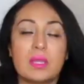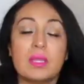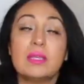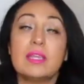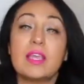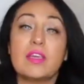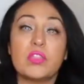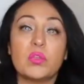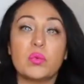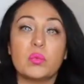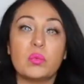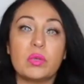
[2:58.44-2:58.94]

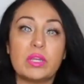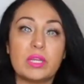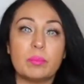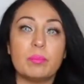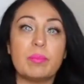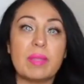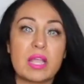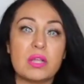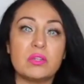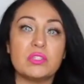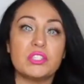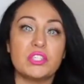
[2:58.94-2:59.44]
Now the
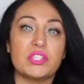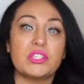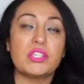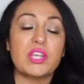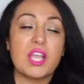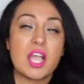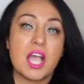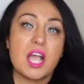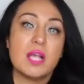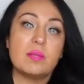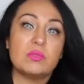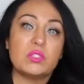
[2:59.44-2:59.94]
Rebounder
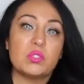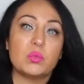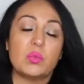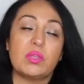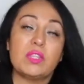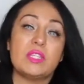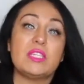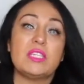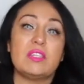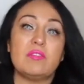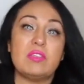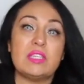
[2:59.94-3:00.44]
comes
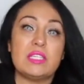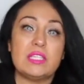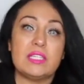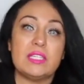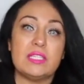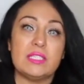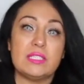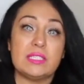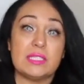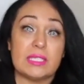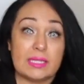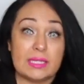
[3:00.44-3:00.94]
with
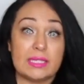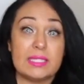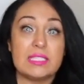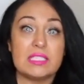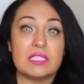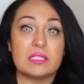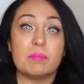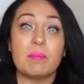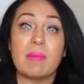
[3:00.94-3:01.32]
DVDs, at least